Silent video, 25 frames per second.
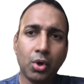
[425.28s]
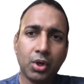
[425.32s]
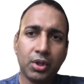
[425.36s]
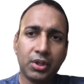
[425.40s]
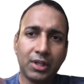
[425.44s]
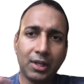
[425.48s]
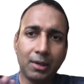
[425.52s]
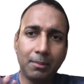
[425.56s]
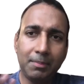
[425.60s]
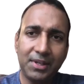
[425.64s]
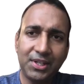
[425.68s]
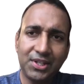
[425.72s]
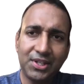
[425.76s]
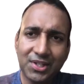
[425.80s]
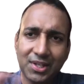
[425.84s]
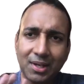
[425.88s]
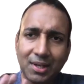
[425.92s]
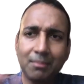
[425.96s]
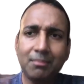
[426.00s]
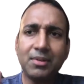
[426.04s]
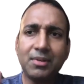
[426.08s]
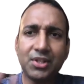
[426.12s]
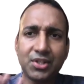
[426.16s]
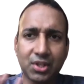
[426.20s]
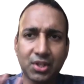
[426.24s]
there'll be
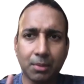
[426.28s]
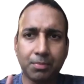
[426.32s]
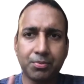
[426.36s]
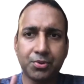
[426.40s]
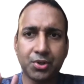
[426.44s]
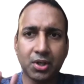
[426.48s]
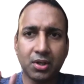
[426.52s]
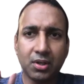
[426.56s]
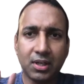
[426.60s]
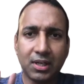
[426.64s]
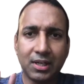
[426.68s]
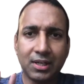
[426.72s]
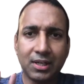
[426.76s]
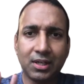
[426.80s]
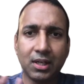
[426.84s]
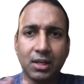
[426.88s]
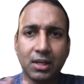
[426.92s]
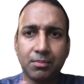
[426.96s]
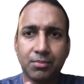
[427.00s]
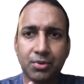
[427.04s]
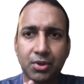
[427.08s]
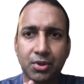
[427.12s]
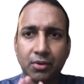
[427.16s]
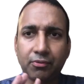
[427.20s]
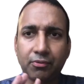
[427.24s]
some disruption in
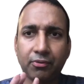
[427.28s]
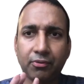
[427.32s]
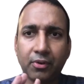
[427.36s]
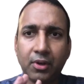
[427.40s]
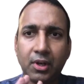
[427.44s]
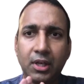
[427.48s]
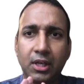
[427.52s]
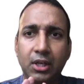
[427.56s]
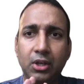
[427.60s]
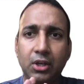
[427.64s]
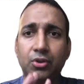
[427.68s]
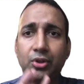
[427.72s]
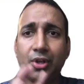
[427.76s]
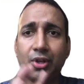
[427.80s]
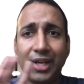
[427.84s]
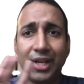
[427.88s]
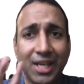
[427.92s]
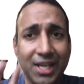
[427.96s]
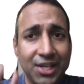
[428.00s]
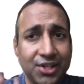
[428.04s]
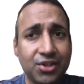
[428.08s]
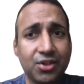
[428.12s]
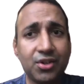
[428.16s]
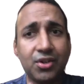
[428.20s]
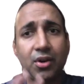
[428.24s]
terms of, you know, the
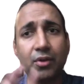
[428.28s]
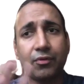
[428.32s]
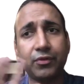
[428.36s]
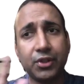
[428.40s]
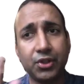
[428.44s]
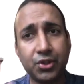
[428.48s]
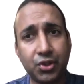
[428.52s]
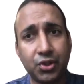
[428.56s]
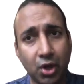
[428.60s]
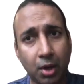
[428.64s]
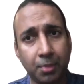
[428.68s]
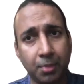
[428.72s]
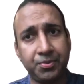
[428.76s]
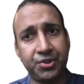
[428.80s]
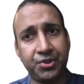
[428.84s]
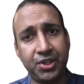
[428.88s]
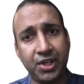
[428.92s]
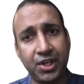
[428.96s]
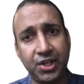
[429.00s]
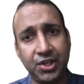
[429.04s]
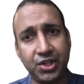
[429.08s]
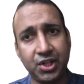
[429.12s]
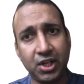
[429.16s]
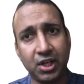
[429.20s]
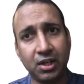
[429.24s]
nature of the jobs
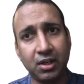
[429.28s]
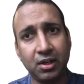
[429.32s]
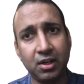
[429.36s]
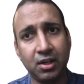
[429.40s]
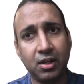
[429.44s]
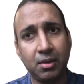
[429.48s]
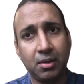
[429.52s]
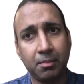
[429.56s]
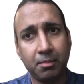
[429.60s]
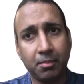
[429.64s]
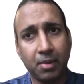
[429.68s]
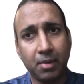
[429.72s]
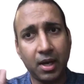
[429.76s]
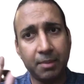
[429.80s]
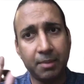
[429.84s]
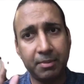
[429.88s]
changing, right?